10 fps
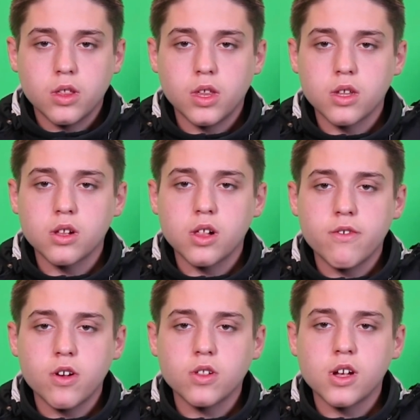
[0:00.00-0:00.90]
then you'll
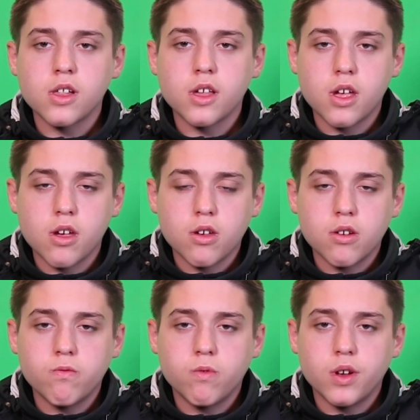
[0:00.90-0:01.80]
have a good
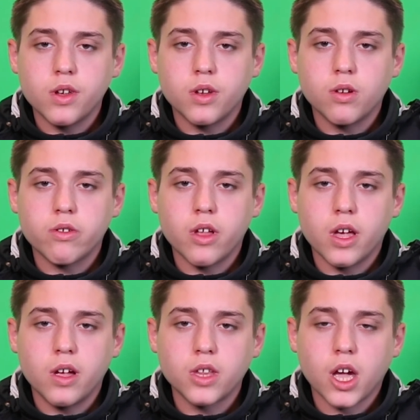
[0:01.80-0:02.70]
idea of what it is look
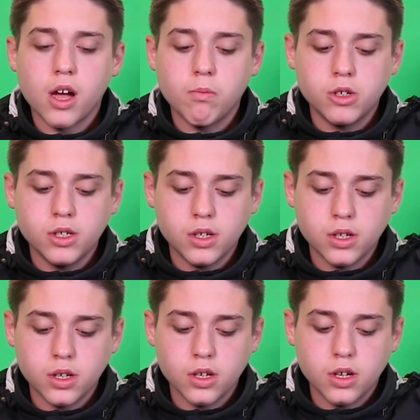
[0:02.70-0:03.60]
like on the camera,
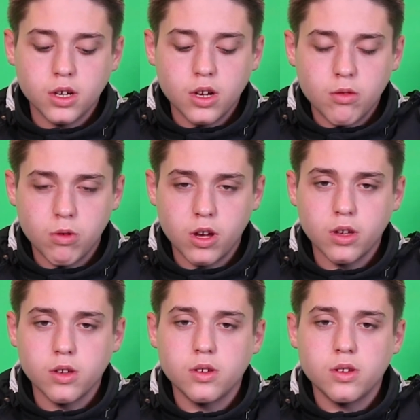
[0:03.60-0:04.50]

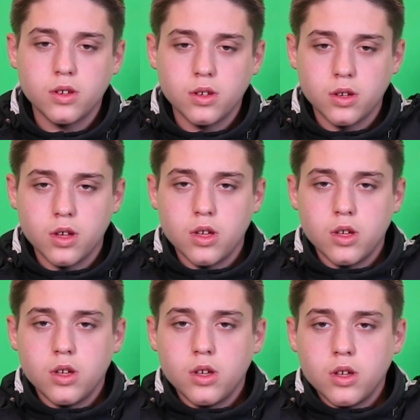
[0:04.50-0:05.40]
because
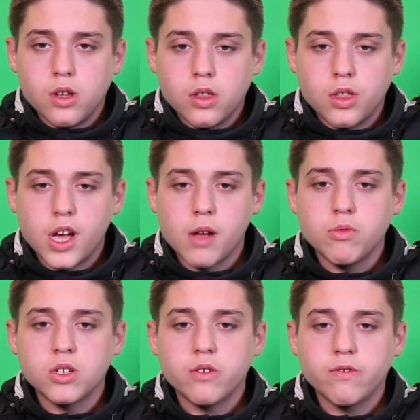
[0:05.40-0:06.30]
the
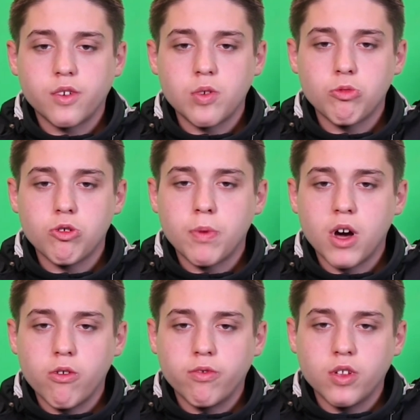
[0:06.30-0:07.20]
camera is obviously more
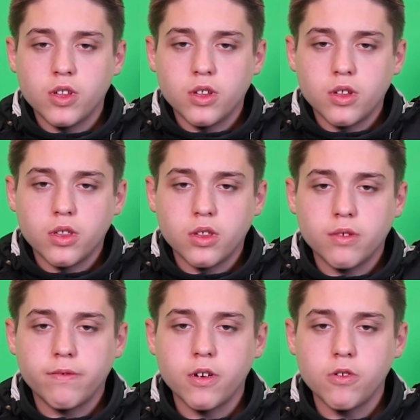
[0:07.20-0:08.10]
powerful than the
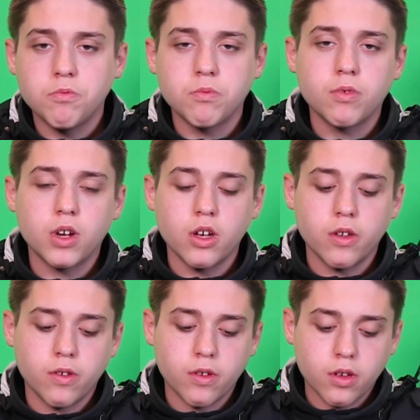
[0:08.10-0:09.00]
phone,
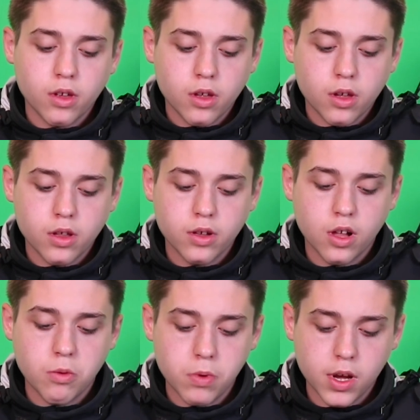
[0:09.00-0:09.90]
because it's a
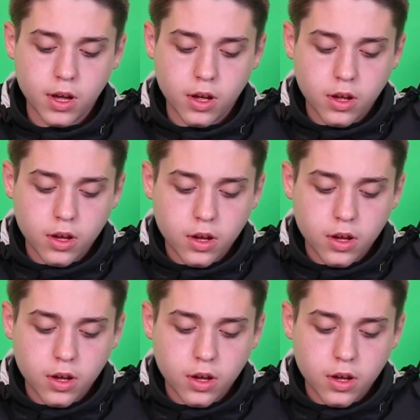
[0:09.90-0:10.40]
lot bigger